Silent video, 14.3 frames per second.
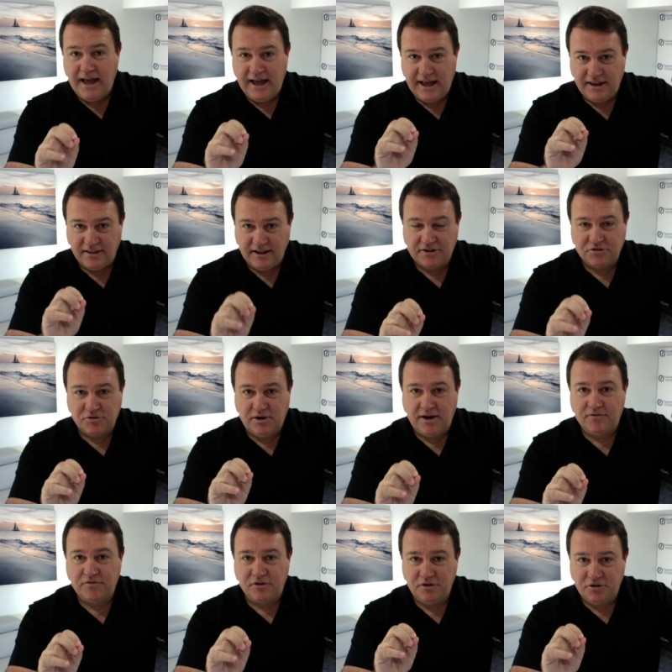and let's go
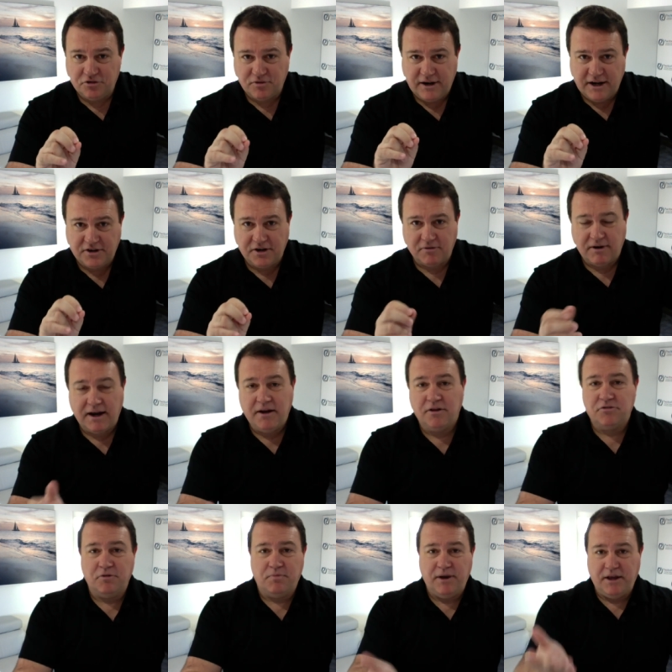after a new strategy, right?
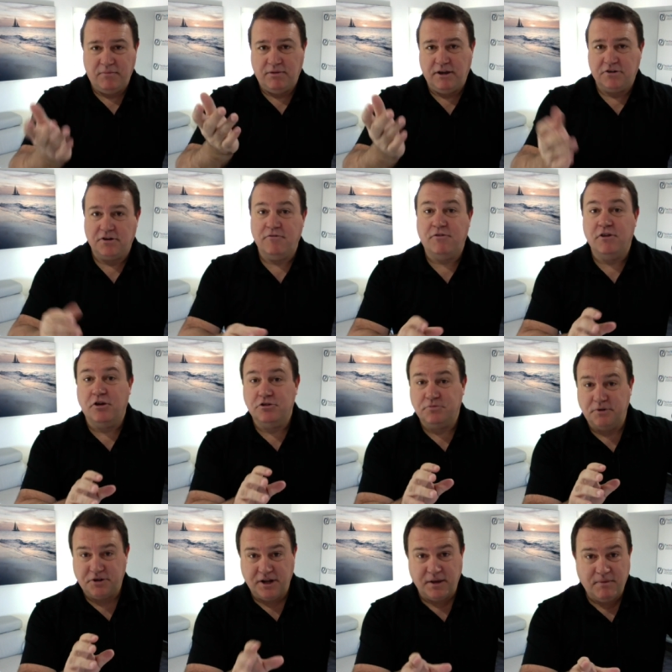So pain, pleasure. And for those
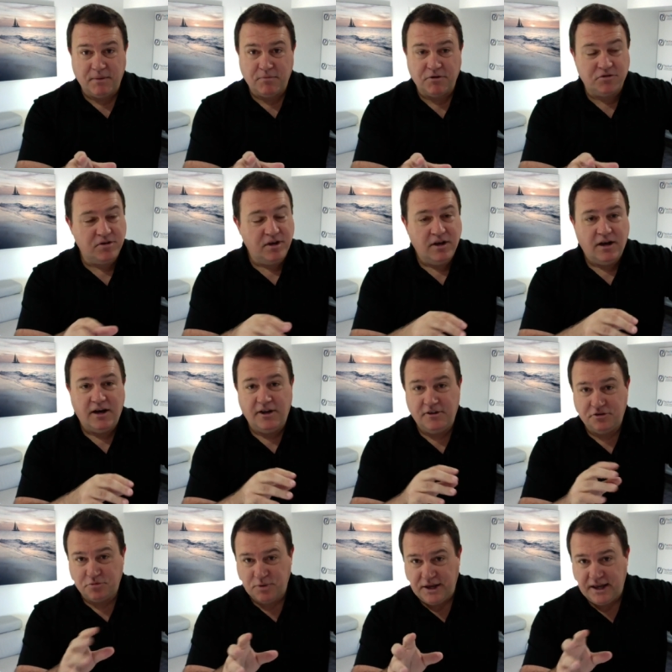Magellan members, uh,
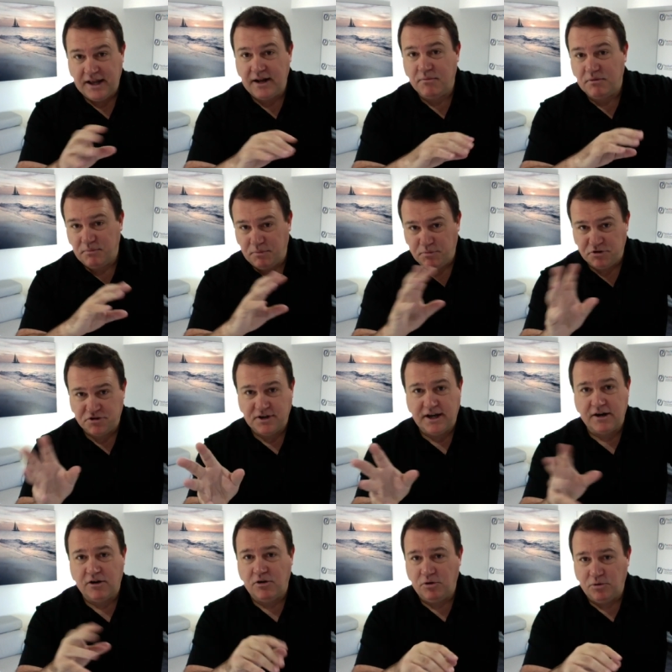this weekend I'm going to be pushing out
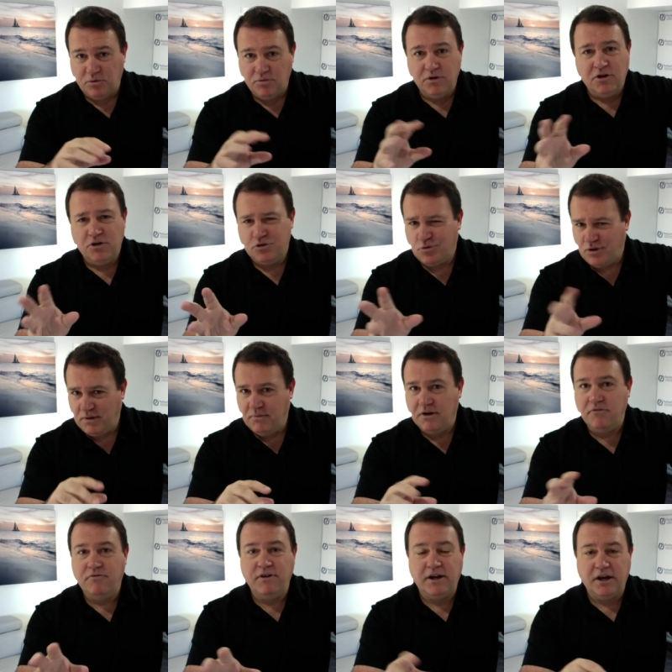a whole
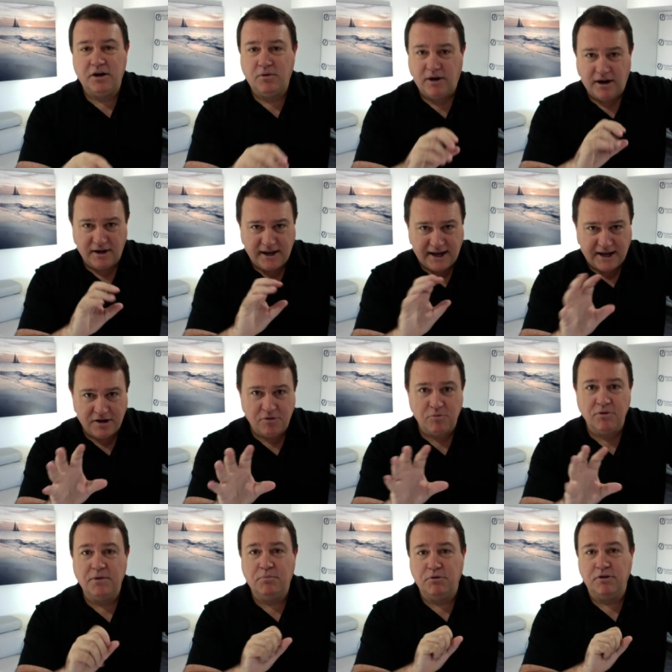20-minute video on how to
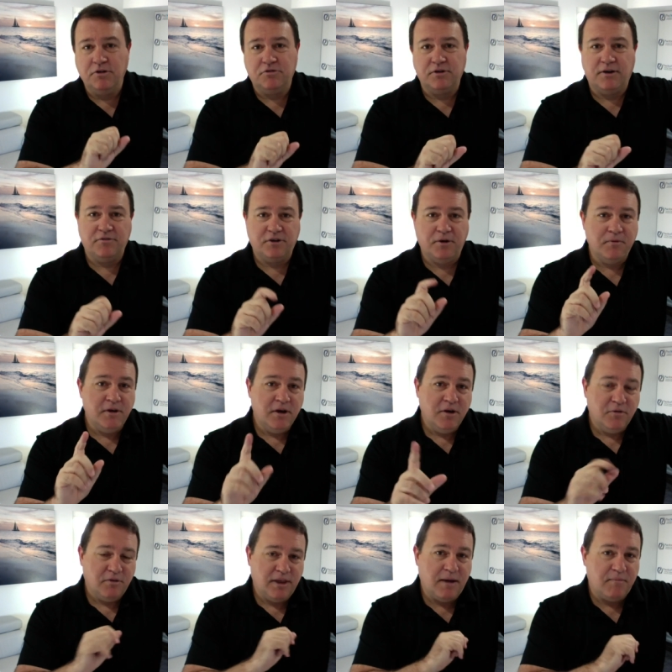really pull this off. So
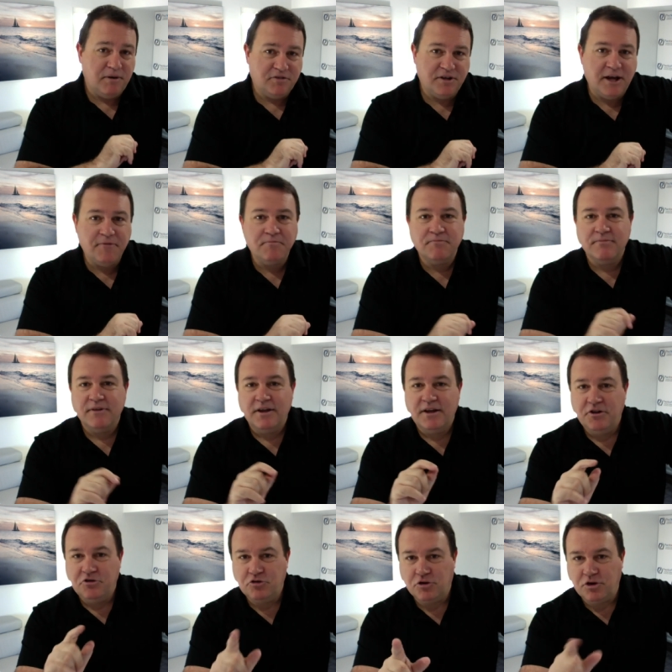with that being said,
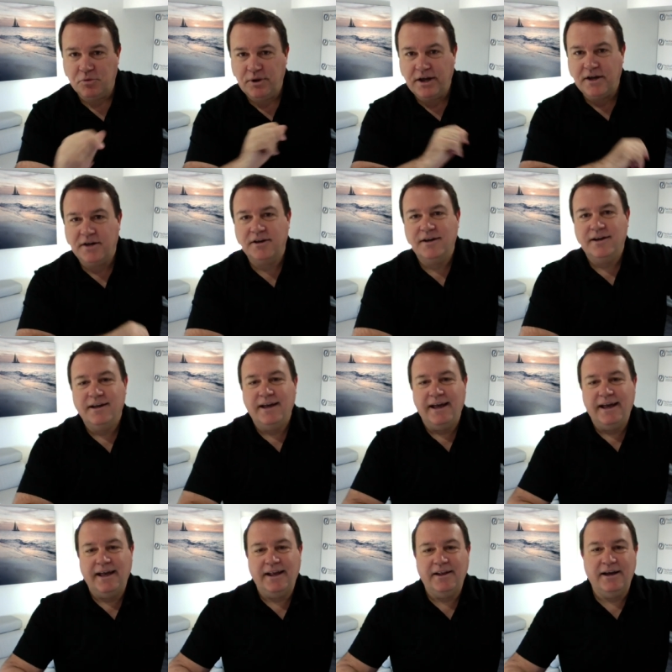enjoy your week,
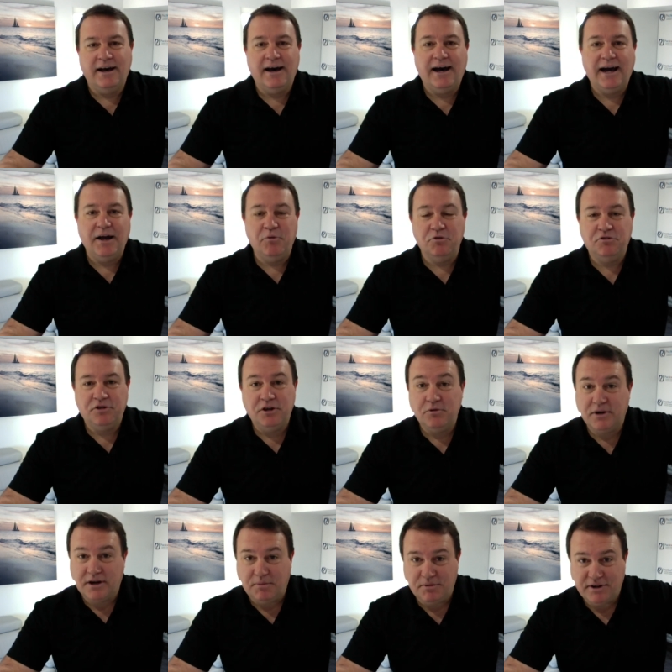and uh, I will see you in
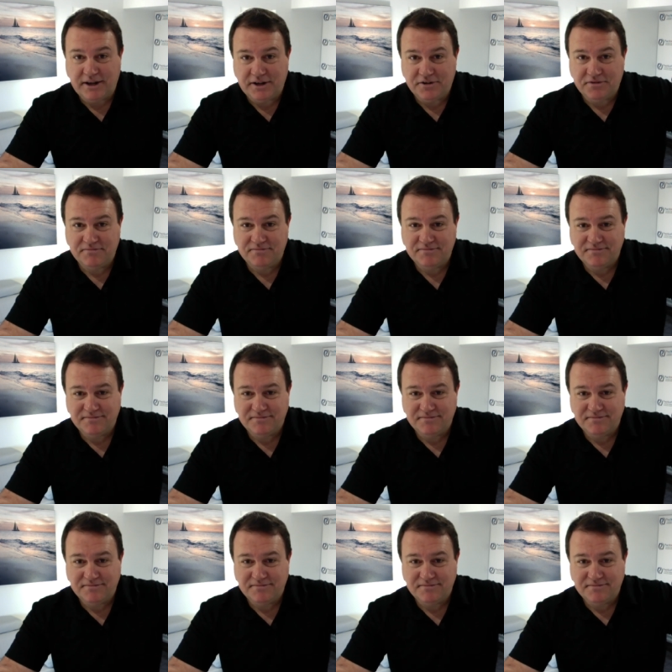a couple days.